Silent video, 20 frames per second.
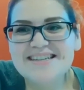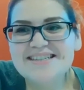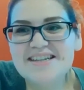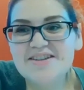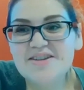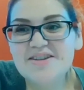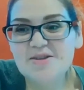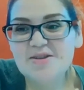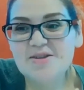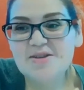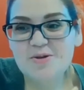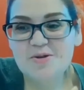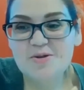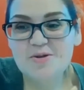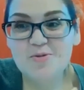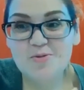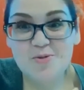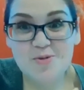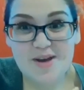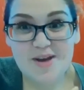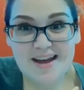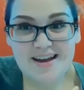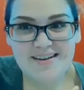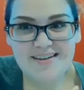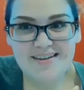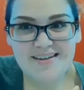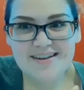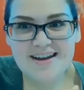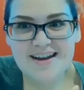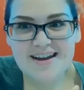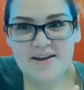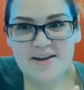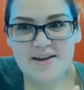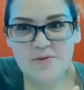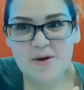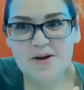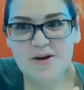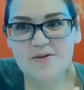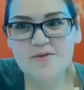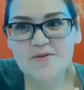I said that there are 3, and
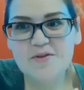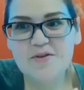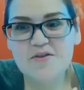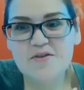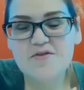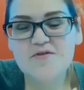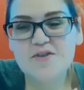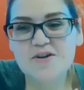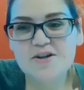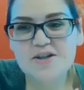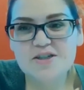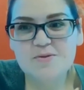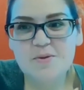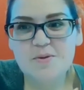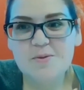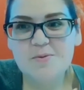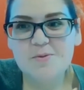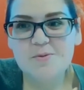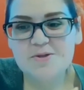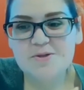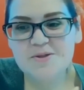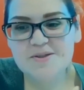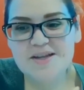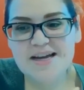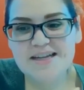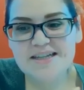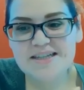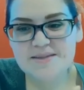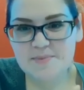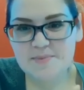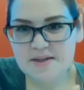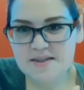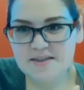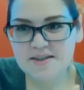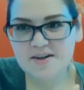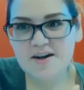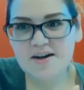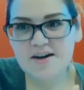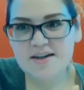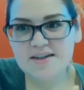I went over the first one, which is that
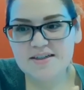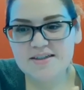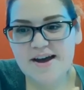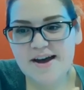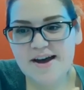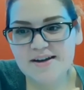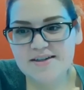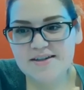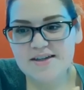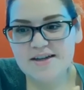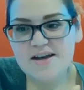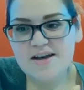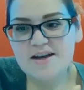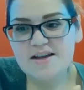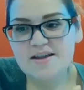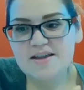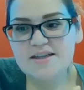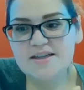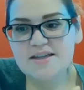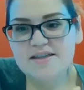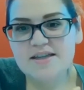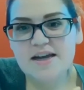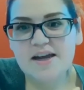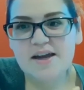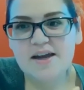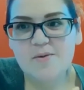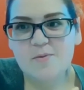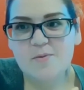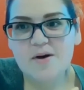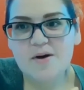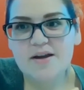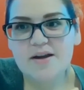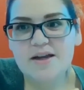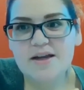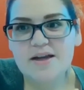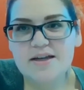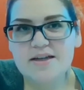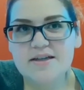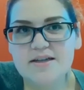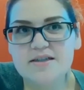speed to contact. The second
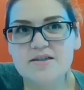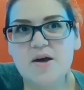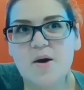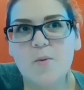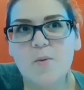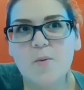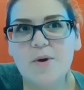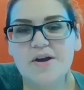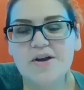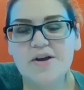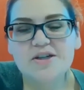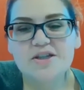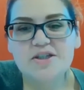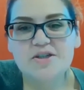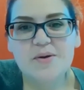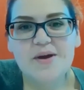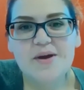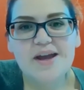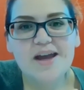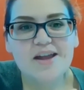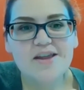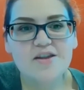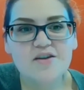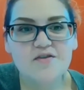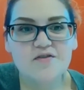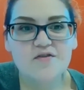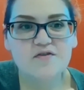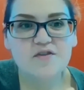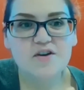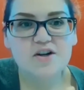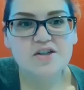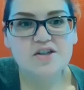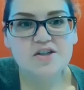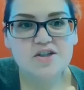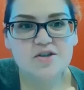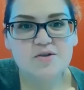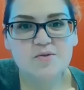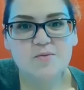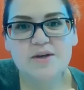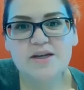one is what you're doing in the first
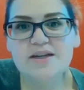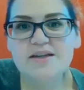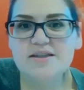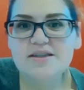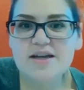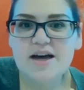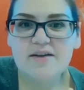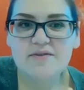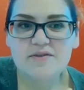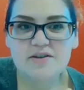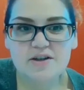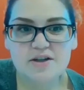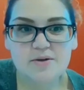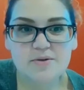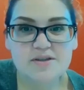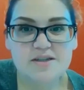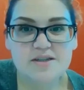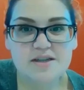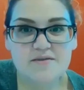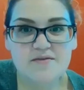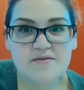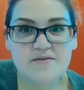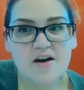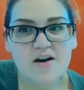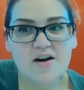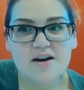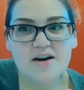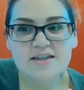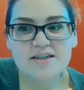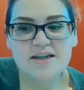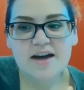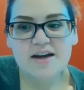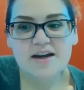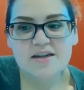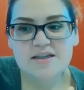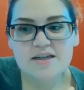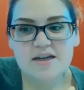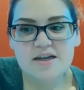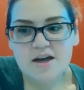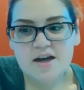2 weeks after you receive that
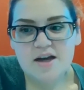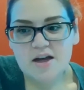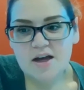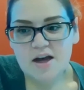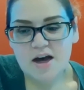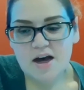contact.